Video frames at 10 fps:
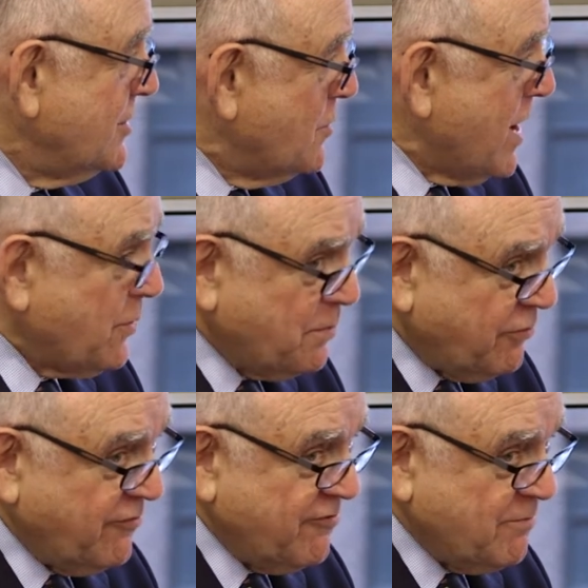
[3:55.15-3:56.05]
where I would
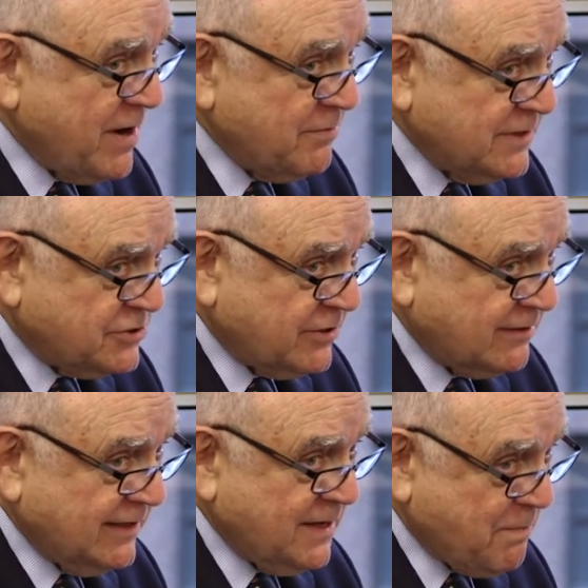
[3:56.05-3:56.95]
prove my
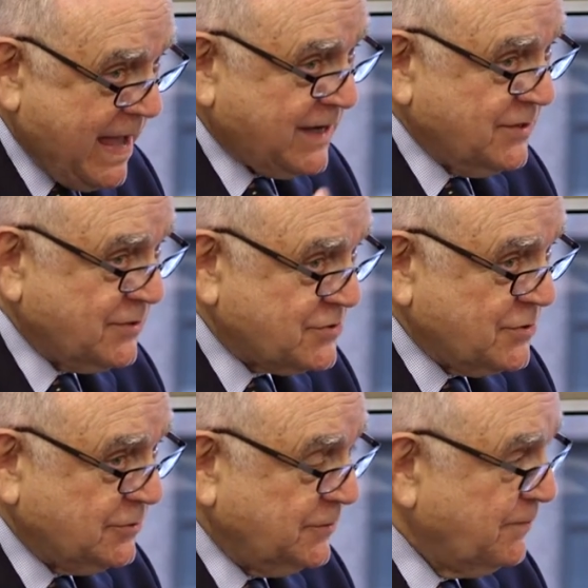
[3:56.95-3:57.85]
matriculating back into
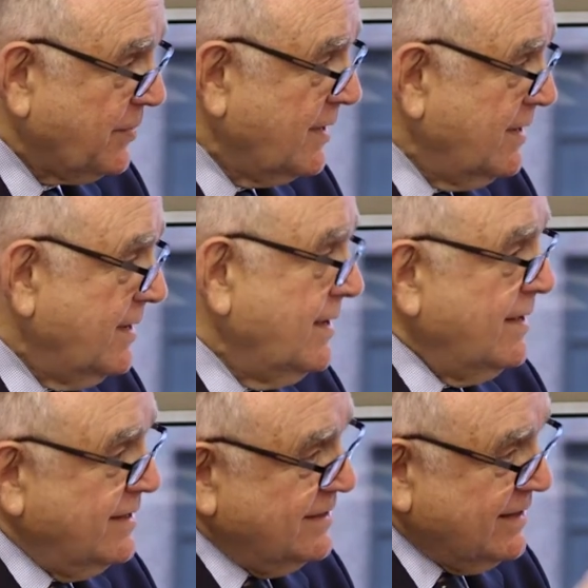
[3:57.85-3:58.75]
school.
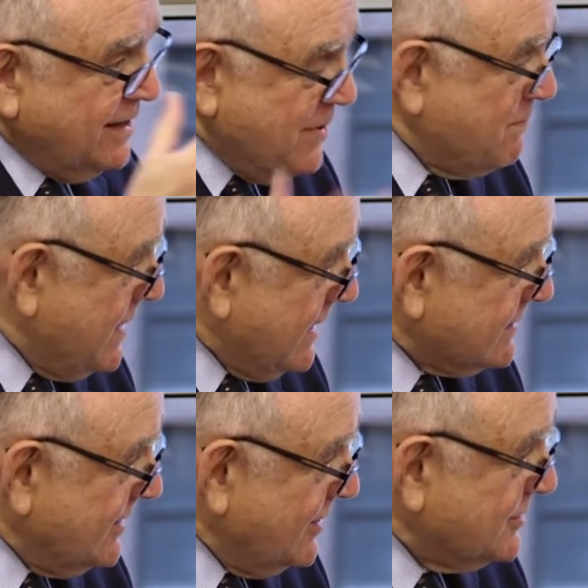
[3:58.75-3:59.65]
I went
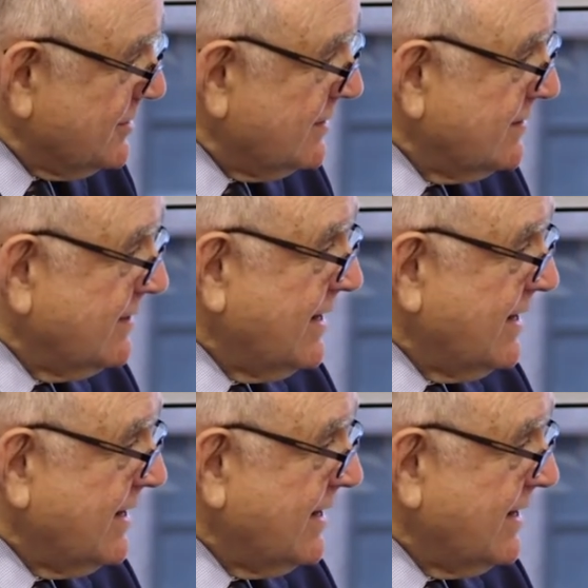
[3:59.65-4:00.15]
back to Hunter.